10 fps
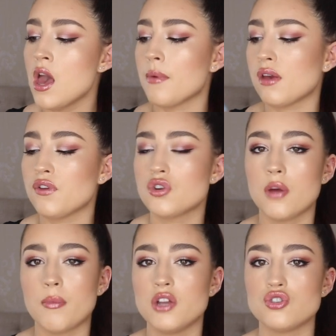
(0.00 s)
but if you
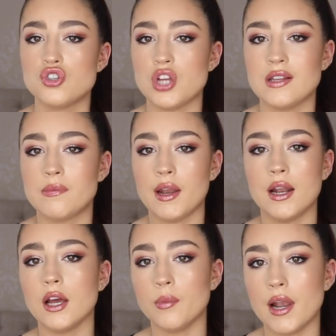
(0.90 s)
don't mind your jeans being
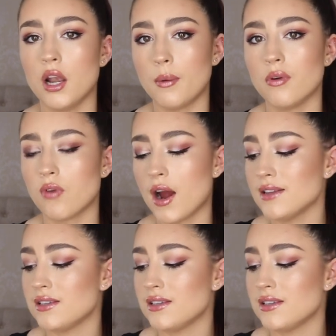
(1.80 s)
a little bit lower rise,